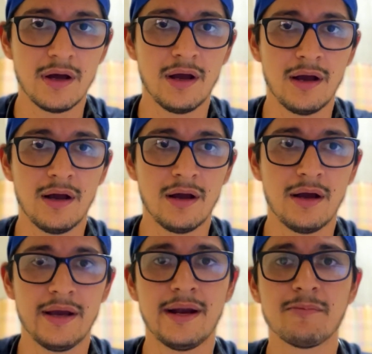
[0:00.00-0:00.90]

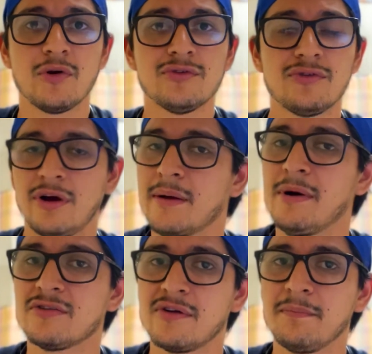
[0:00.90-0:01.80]
and I'm going to talk
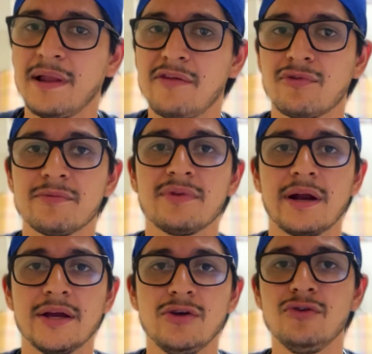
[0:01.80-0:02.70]
about some platforms that
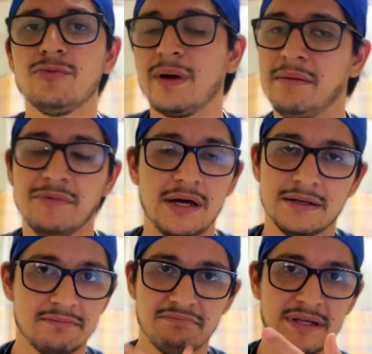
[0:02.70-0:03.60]
I use, but I'm
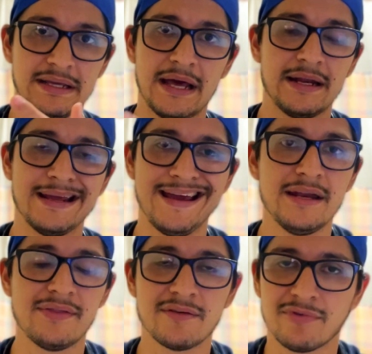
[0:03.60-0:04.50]
not getting
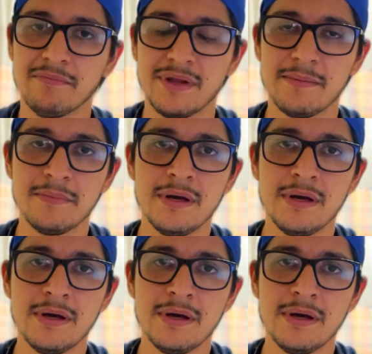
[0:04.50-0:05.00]
anything from them.